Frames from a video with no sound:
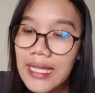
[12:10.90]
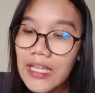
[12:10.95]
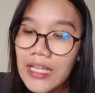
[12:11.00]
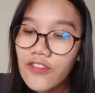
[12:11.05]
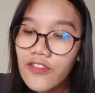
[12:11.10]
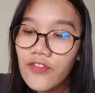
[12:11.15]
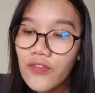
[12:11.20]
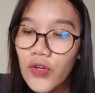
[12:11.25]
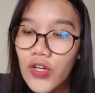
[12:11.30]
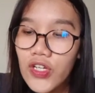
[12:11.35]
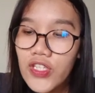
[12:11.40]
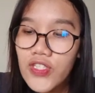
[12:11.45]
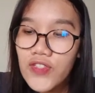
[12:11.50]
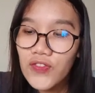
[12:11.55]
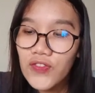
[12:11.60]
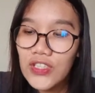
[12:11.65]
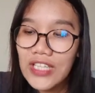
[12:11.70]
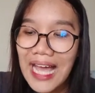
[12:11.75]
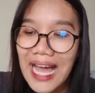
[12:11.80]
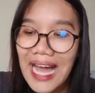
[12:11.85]
and
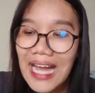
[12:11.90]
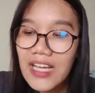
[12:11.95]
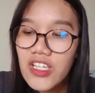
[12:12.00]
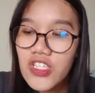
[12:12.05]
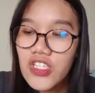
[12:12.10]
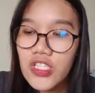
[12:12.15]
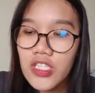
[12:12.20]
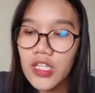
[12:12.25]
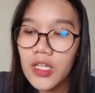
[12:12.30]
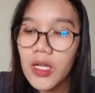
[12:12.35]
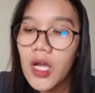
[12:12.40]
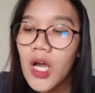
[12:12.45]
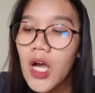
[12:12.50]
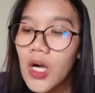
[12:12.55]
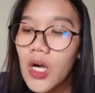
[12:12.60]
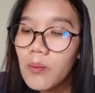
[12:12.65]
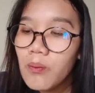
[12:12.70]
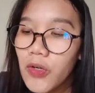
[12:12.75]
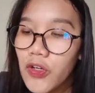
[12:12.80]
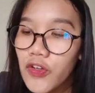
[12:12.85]
forceful action
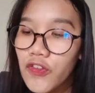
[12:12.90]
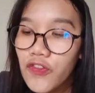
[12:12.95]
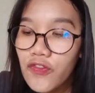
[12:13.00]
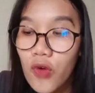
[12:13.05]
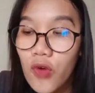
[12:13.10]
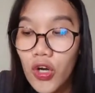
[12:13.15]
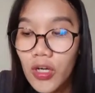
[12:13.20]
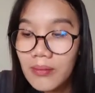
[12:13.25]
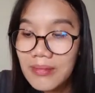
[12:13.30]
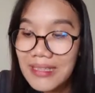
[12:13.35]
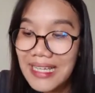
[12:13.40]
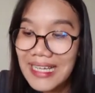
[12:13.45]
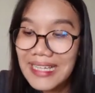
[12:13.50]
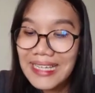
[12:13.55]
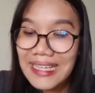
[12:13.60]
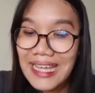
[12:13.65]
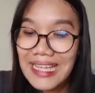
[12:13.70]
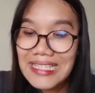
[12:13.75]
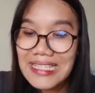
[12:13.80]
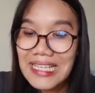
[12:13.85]
performed
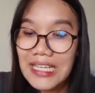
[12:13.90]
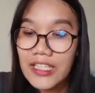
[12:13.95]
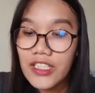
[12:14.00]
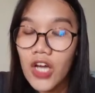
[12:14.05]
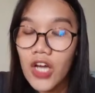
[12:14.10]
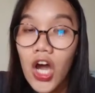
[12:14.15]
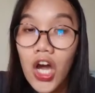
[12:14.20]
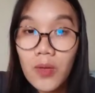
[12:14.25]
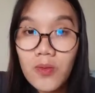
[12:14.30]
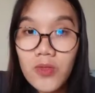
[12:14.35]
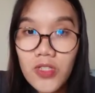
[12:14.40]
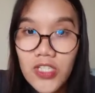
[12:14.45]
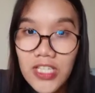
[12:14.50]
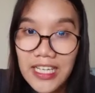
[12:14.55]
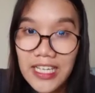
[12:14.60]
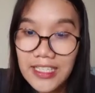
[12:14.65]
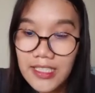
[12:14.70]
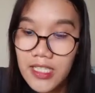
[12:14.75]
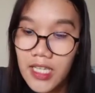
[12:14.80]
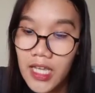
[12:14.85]
against an
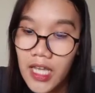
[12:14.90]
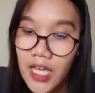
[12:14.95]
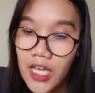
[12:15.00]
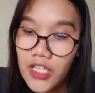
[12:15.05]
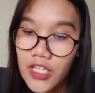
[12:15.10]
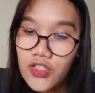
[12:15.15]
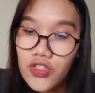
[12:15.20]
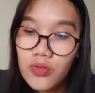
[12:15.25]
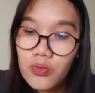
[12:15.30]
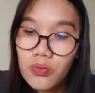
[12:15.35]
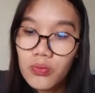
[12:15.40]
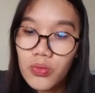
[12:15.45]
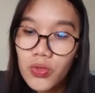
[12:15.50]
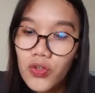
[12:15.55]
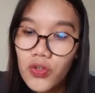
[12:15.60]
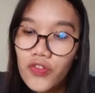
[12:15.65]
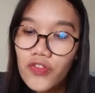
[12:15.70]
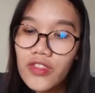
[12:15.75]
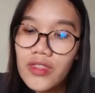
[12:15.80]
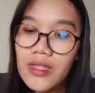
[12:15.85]
object to
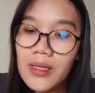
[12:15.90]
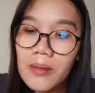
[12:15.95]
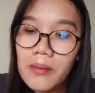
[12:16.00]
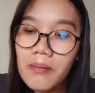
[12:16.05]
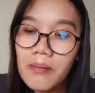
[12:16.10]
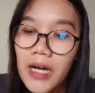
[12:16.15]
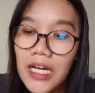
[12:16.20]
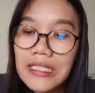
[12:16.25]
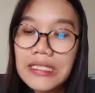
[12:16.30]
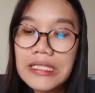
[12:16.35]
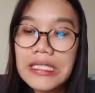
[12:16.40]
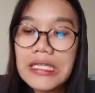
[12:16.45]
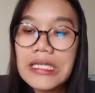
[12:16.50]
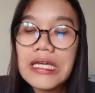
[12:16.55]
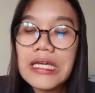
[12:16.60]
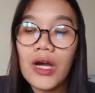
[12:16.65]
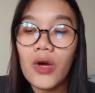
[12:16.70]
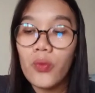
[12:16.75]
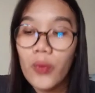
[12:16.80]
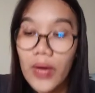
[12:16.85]
move the body
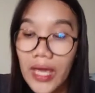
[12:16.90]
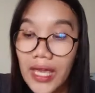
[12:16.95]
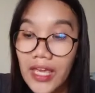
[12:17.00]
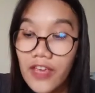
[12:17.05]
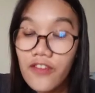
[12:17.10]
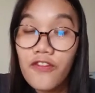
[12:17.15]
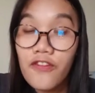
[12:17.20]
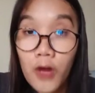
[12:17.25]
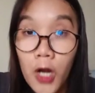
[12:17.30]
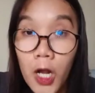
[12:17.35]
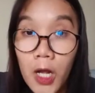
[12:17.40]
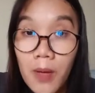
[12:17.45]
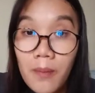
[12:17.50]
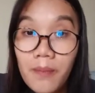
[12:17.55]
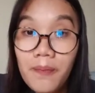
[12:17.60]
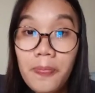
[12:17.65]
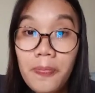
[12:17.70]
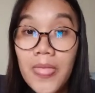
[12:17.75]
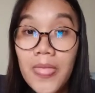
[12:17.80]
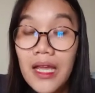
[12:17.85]
away from
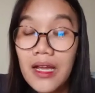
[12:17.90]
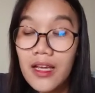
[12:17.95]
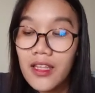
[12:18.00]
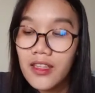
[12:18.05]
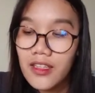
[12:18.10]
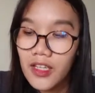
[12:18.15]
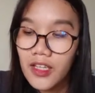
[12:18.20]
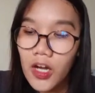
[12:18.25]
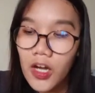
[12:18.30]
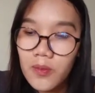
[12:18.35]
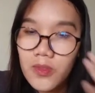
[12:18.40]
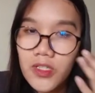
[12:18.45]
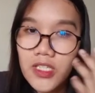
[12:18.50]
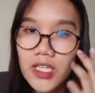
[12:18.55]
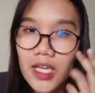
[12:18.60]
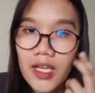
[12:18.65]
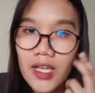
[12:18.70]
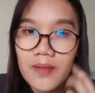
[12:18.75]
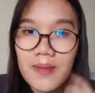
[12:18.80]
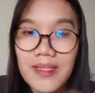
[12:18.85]
the
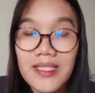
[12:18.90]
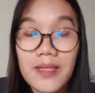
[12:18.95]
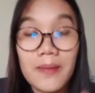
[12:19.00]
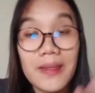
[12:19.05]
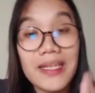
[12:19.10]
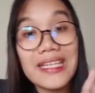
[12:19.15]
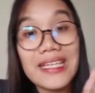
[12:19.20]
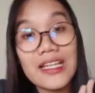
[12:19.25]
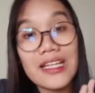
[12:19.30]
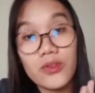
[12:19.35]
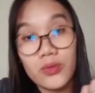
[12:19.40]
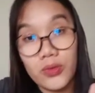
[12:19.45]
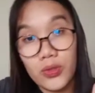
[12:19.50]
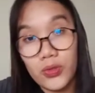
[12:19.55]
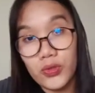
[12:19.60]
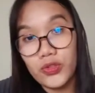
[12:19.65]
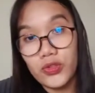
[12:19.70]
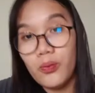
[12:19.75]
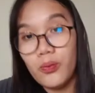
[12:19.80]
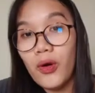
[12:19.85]
object. Ibig sabihin,
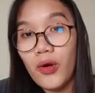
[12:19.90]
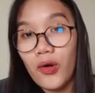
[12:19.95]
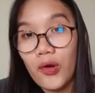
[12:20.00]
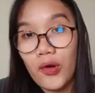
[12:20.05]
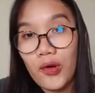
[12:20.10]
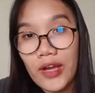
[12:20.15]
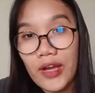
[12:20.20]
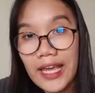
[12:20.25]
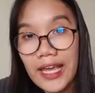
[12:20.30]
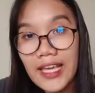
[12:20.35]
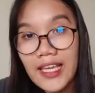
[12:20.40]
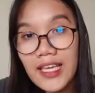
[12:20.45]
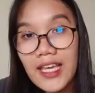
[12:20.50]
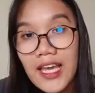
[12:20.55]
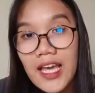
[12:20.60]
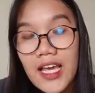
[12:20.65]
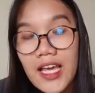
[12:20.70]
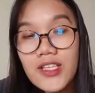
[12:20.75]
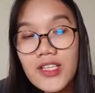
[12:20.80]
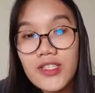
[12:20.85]
kinatulod mo, okay?
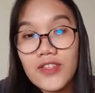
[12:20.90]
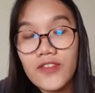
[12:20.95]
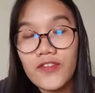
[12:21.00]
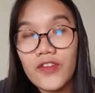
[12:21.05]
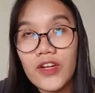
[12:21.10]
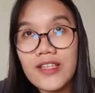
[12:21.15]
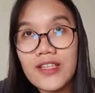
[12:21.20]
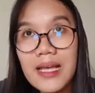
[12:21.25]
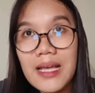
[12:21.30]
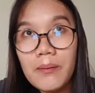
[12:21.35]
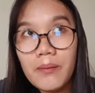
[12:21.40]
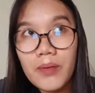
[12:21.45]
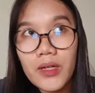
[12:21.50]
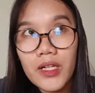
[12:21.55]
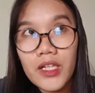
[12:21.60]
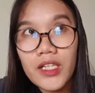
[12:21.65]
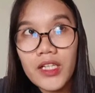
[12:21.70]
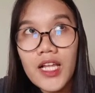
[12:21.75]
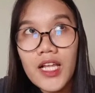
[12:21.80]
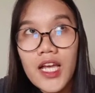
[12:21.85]
So for
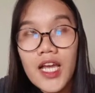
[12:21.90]
example,